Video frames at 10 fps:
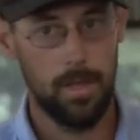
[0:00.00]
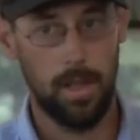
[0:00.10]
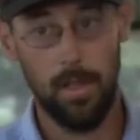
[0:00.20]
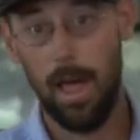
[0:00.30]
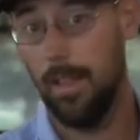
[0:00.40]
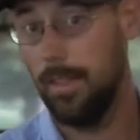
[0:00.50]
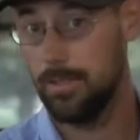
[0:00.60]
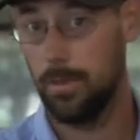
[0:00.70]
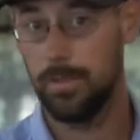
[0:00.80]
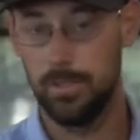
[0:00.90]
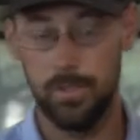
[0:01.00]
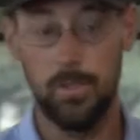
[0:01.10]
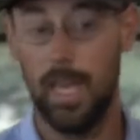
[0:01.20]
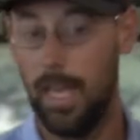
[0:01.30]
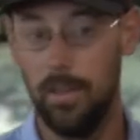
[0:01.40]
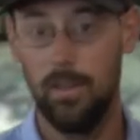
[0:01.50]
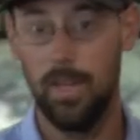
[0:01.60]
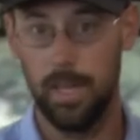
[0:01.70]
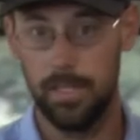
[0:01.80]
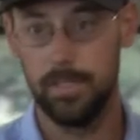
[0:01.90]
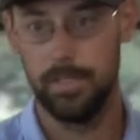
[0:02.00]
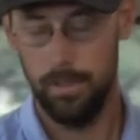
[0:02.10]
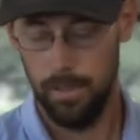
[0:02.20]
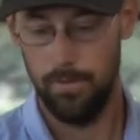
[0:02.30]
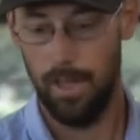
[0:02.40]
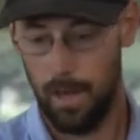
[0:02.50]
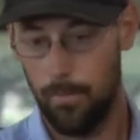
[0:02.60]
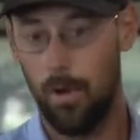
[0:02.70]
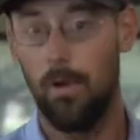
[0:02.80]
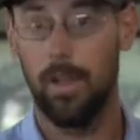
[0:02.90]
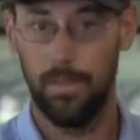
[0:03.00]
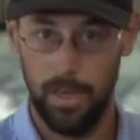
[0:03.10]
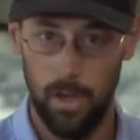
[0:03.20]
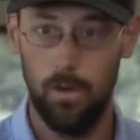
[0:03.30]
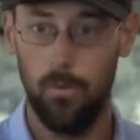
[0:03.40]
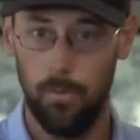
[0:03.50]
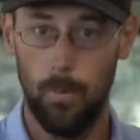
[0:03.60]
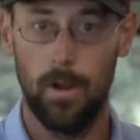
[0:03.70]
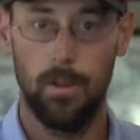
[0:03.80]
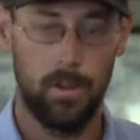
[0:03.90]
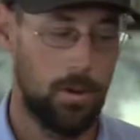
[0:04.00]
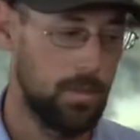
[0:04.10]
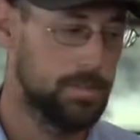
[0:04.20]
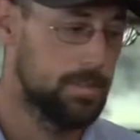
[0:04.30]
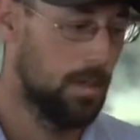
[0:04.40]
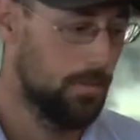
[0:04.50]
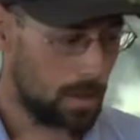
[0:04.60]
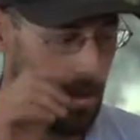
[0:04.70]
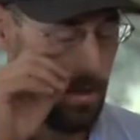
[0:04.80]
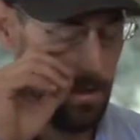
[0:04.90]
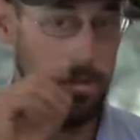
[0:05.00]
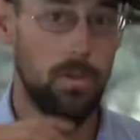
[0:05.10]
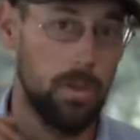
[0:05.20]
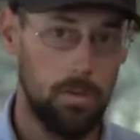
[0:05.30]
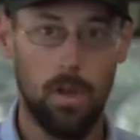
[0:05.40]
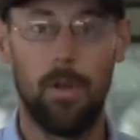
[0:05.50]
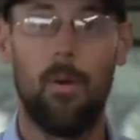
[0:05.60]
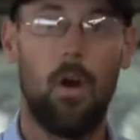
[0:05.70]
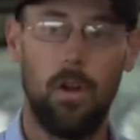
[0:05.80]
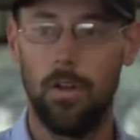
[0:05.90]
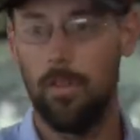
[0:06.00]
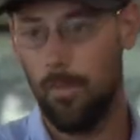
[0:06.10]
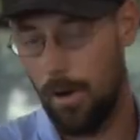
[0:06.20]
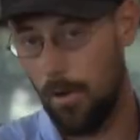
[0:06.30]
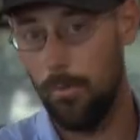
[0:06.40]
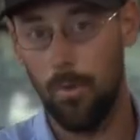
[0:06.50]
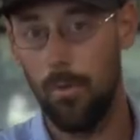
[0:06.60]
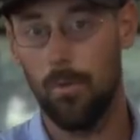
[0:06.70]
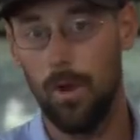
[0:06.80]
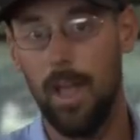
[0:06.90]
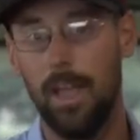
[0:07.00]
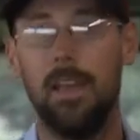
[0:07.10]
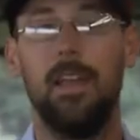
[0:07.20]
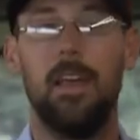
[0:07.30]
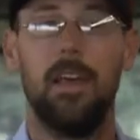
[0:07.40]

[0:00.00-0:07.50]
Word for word: A lot of these horses, you can do it because if you got them broke and they know where to turn and stuff, you can run them hard through the barrel and pull the rein,